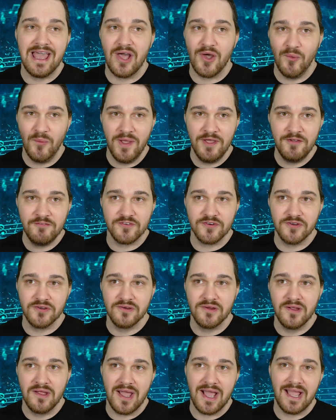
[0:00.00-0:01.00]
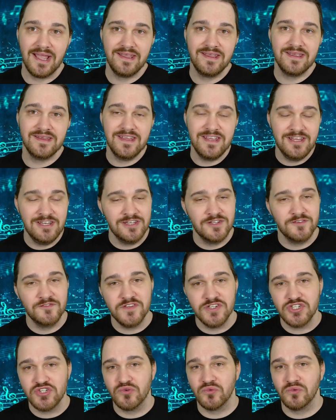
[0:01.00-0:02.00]
However, I can
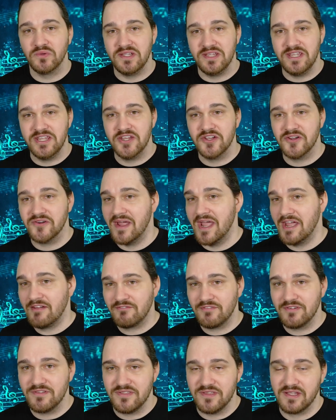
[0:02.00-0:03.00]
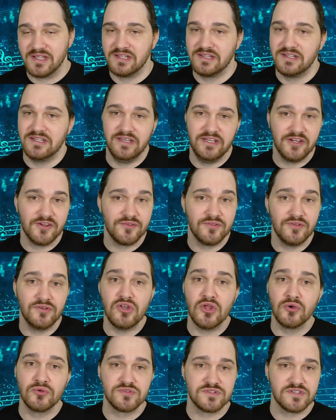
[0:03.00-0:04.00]
individually hear everything. I can hear the
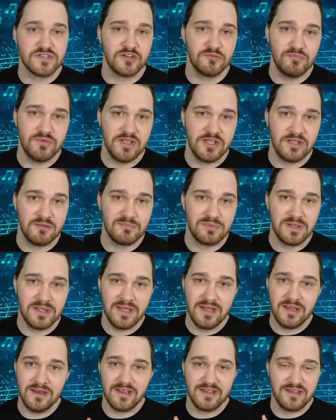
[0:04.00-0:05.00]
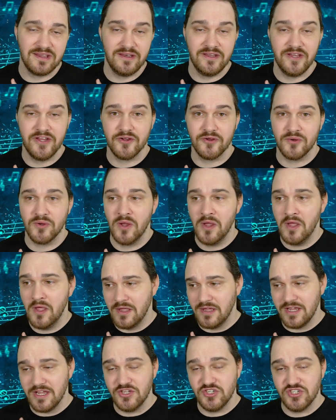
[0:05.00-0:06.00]
notes that are being played. I can hear
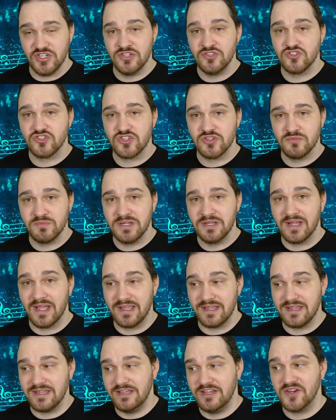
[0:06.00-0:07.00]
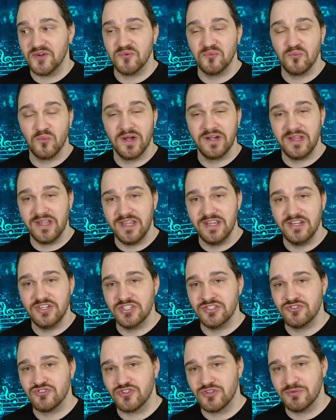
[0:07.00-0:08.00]
each instrument. I can hear what
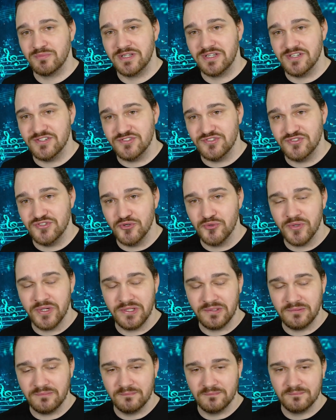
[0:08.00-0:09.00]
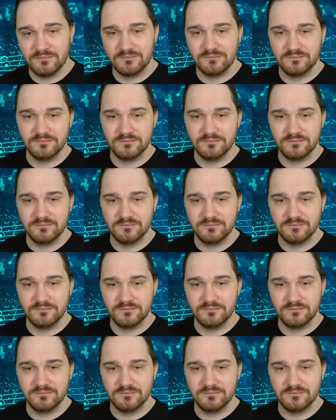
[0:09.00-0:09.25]
each instrument is doing.